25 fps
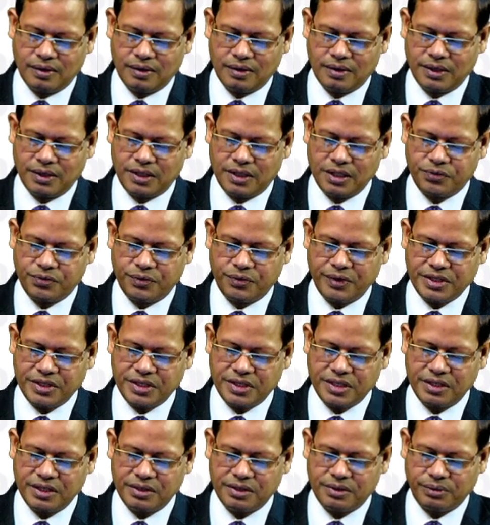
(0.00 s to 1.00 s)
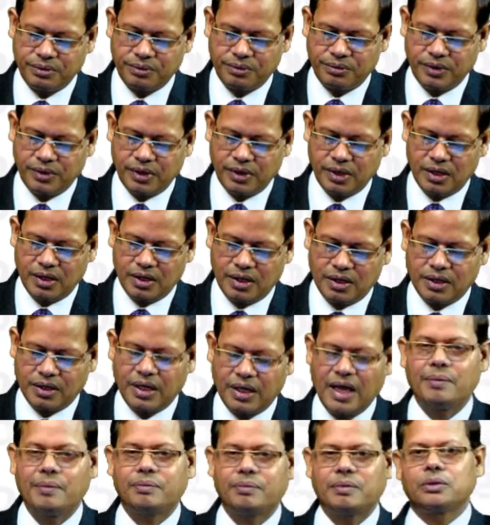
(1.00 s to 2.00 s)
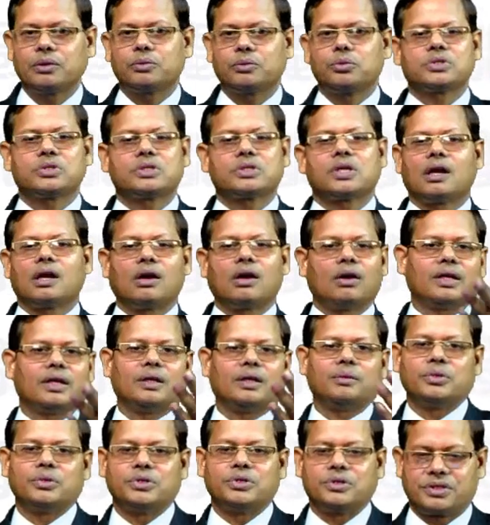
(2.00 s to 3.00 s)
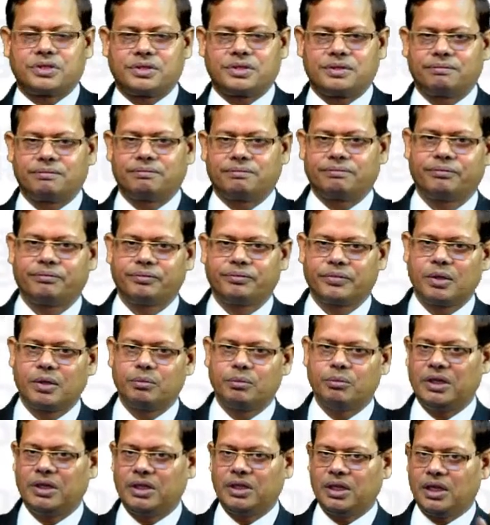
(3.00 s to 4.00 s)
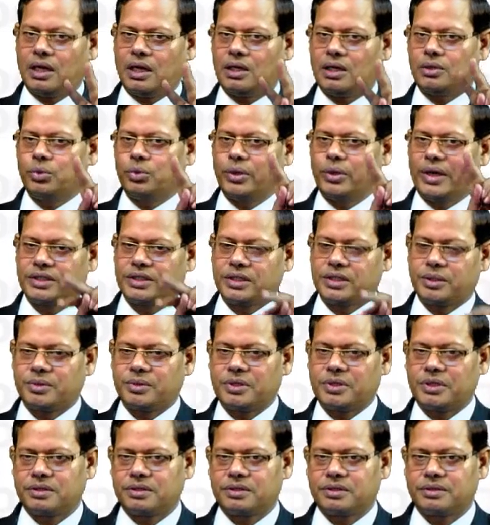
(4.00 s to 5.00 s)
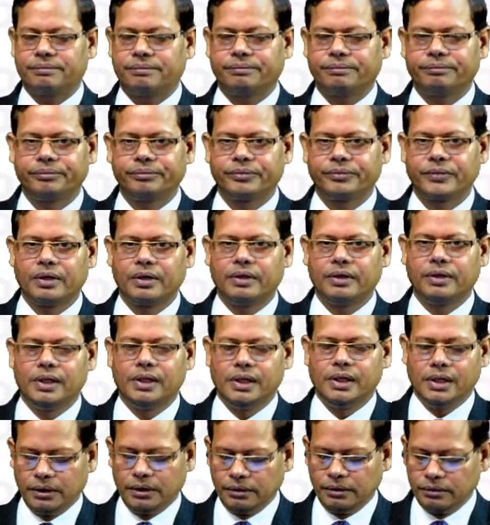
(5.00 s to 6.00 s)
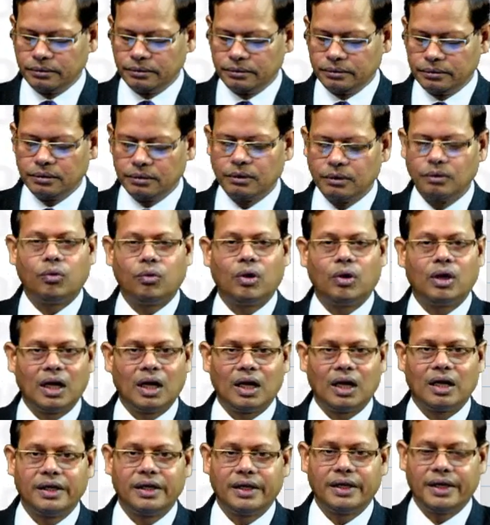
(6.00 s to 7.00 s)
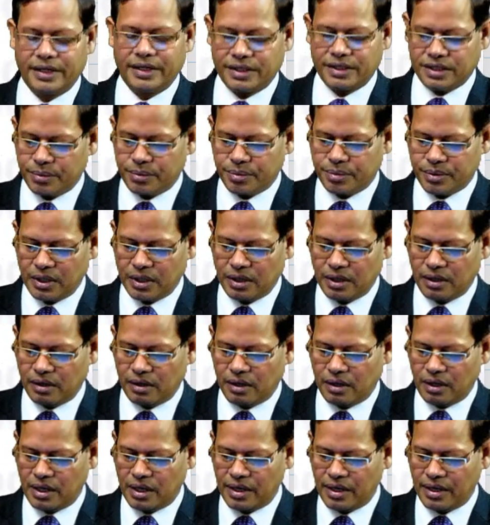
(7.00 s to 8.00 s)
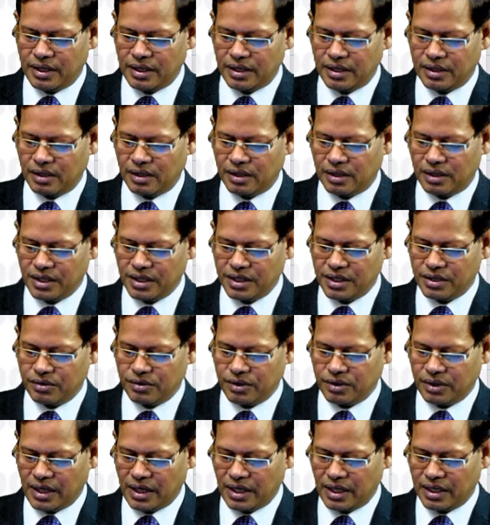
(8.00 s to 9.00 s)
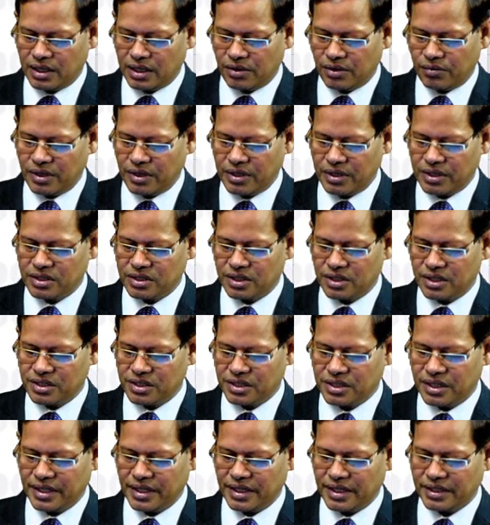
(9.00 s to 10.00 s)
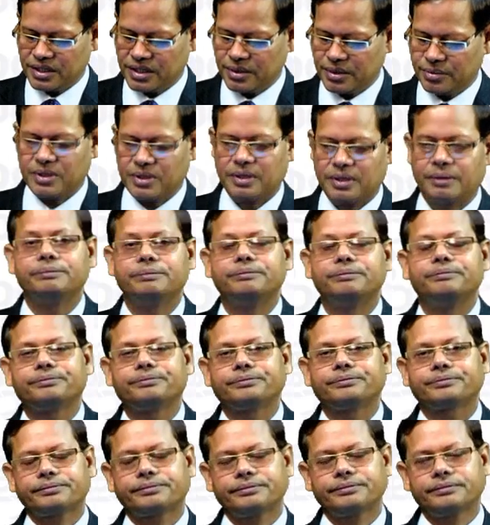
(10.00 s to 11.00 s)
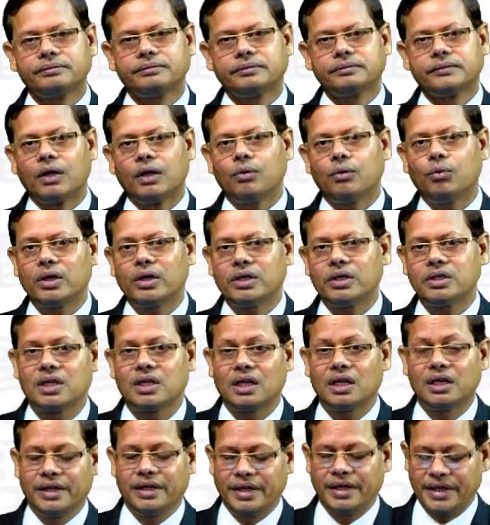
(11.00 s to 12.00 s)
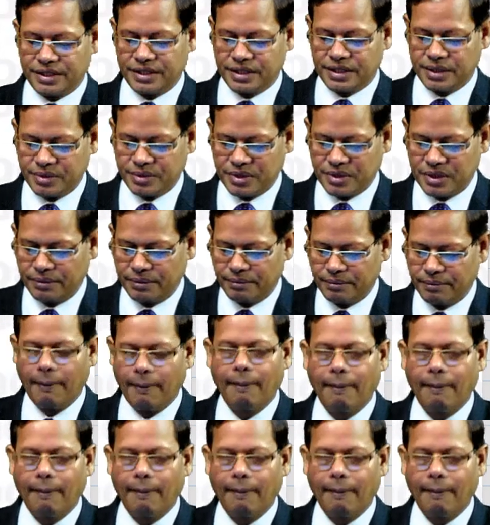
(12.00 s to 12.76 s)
this fits into. Capital goods are not inputs, but there are 2 exceptions. One earlier exception and another one is recent exception. What is earlier exception?